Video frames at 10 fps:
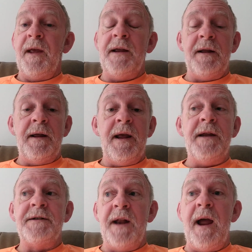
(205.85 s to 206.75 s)
He,
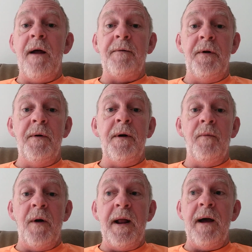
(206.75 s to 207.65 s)
he's now doing
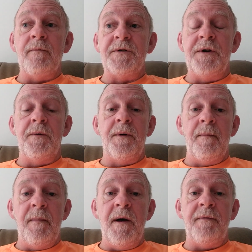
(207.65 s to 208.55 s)
what I was doing a
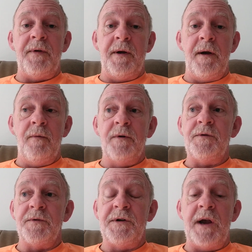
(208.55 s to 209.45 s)
month ago,
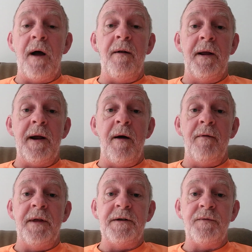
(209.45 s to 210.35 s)
which was calling
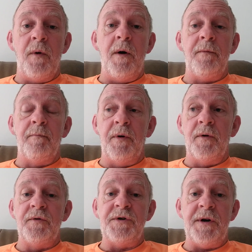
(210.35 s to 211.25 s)
all these woke
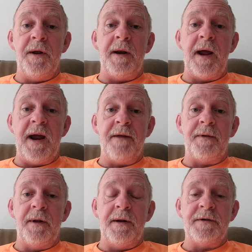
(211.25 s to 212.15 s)
bullshit
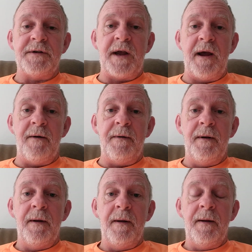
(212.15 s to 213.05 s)
athletes out.
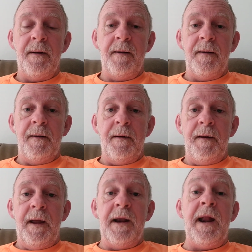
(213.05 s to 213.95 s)

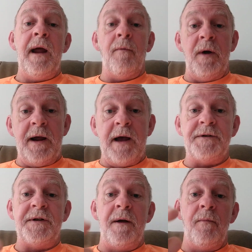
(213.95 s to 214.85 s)
And now we
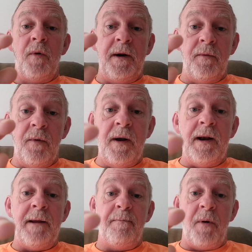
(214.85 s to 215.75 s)
got something we can
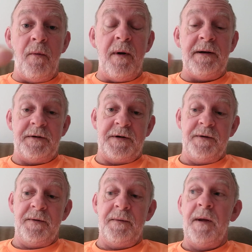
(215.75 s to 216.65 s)
really point
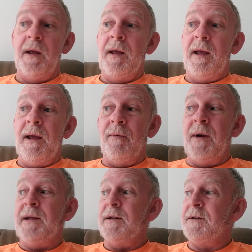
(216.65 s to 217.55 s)
to and
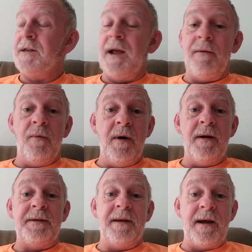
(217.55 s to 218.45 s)
we can say,
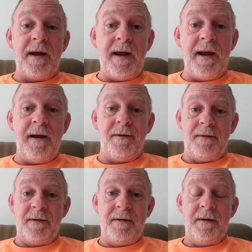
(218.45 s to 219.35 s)
what the
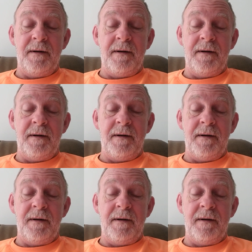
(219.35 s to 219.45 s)
hell?